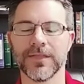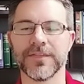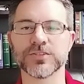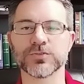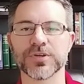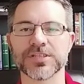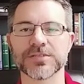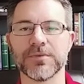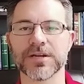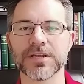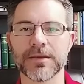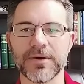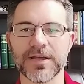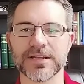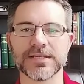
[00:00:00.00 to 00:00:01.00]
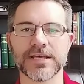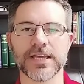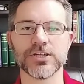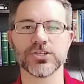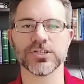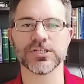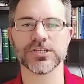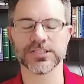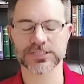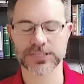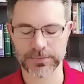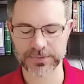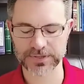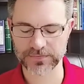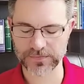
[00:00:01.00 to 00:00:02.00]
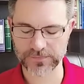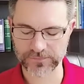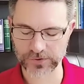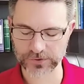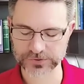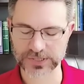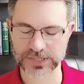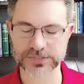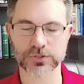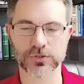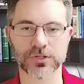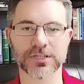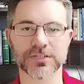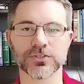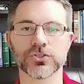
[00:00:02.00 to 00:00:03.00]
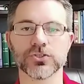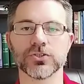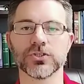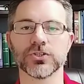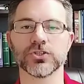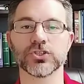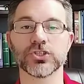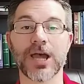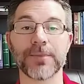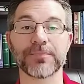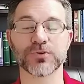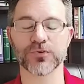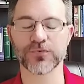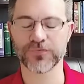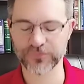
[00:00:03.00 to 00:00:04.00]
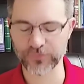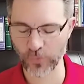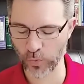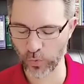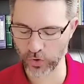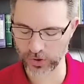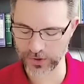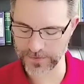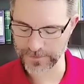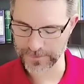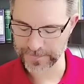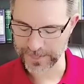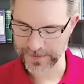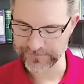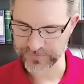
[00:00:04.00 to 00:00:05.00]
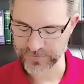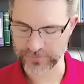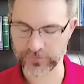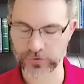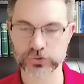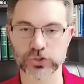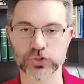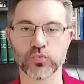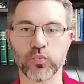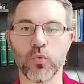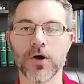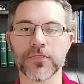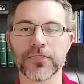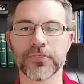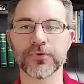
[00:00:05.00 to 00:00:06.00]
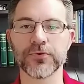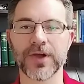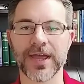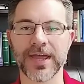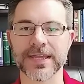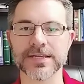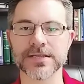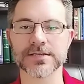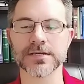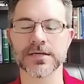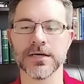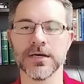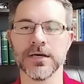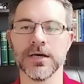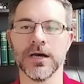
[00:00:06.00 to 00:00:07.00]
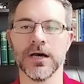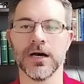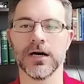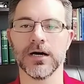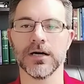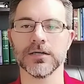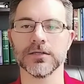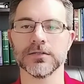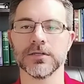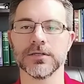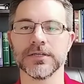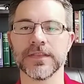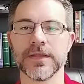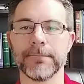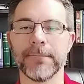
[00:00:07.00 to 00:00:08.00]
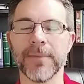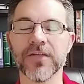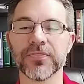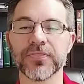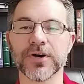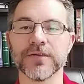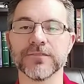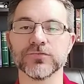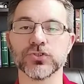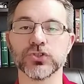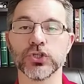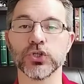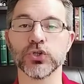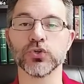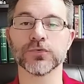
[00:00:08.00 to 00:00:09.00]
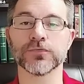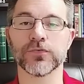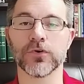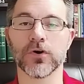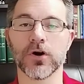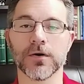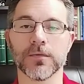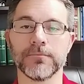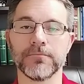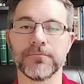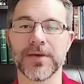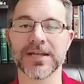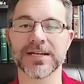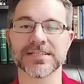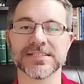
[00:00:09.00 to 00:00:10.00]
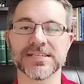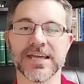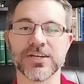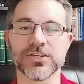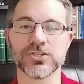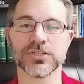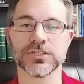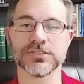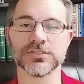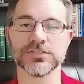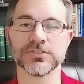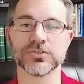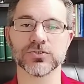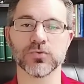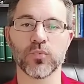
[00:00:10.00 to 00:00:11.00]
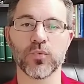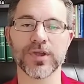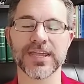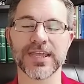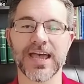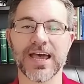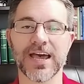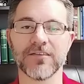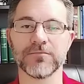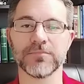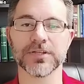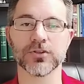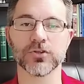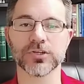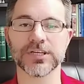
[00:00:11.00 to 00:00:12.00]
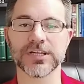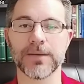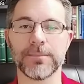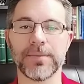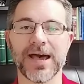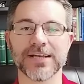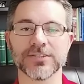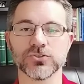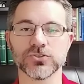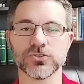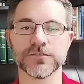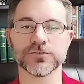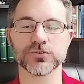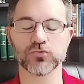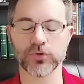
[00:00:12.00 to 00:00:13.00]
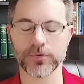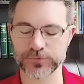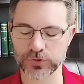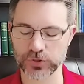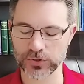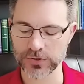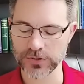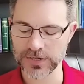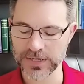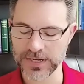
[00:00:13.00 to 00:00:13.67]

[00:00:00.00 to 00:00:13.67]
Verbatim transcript: This week's Monday meditation is coming from 1 Thessalonians chapter 4, verses 1 through 8. Uh, in the month of June, for our meditations, we have been looking at passages of scripture